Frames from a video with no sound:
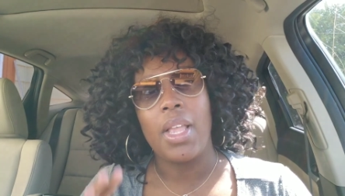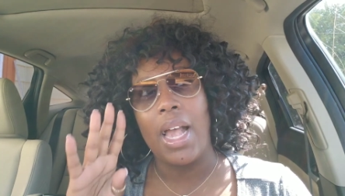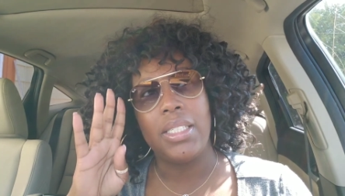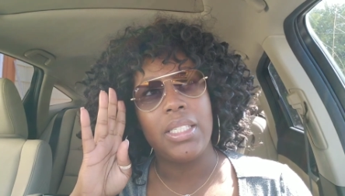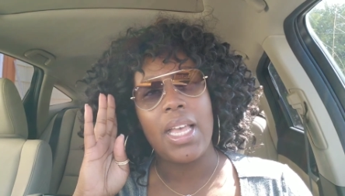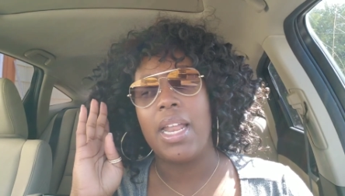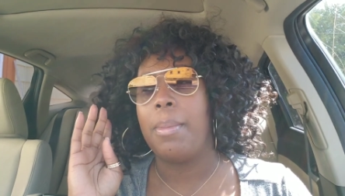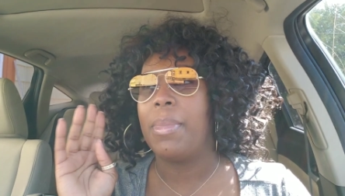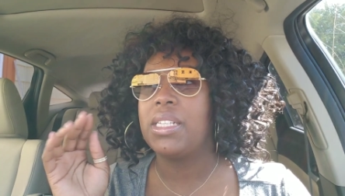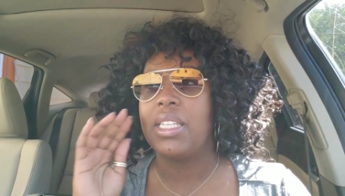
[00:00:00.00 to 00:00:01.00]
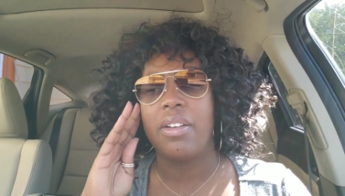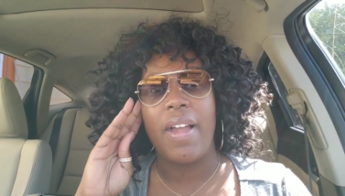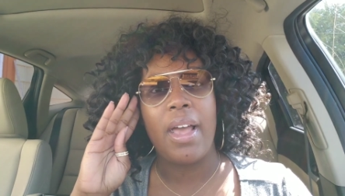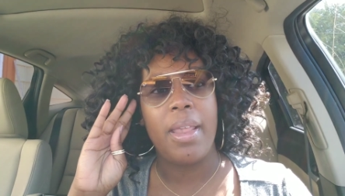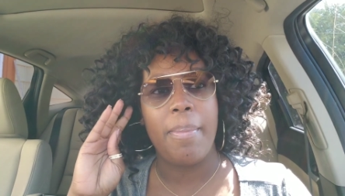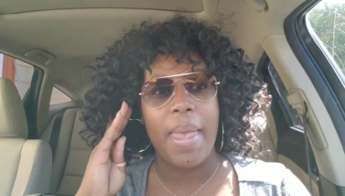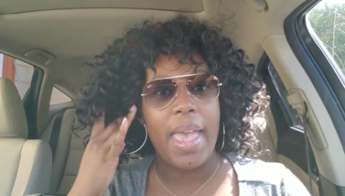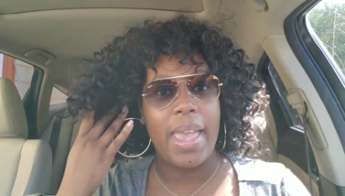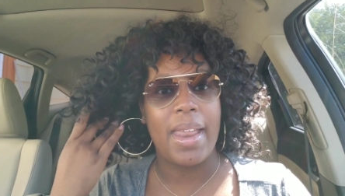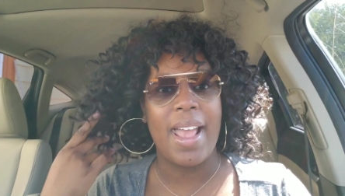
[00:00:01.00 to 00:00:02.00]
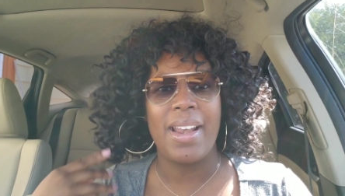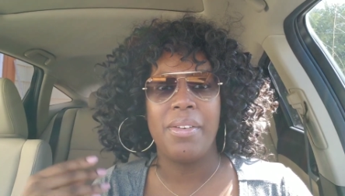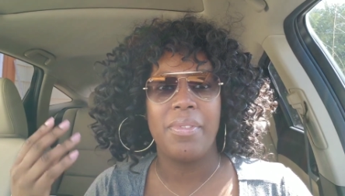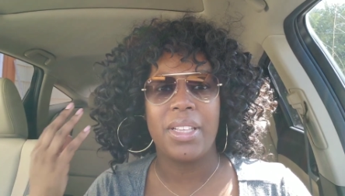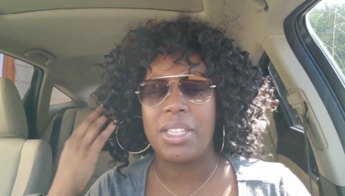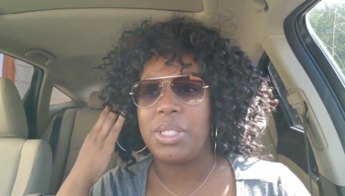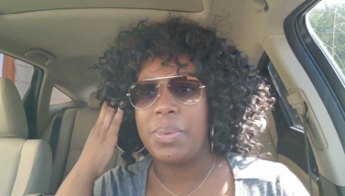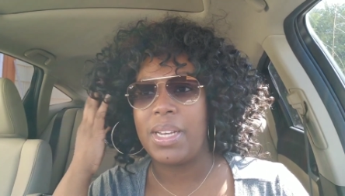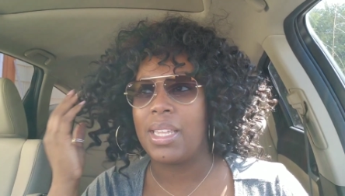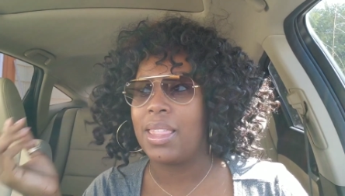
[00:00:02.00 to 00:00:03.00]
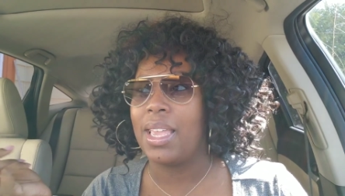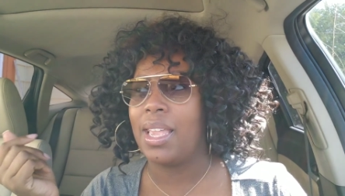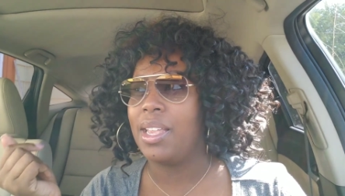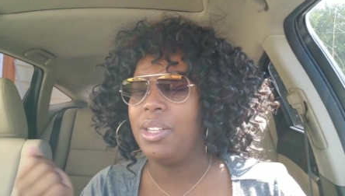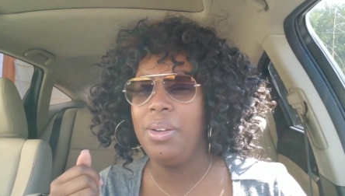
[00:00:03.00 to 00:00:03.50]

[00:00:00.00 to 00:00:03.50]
I just kind of muzzied around in bed. I didn't really do anything.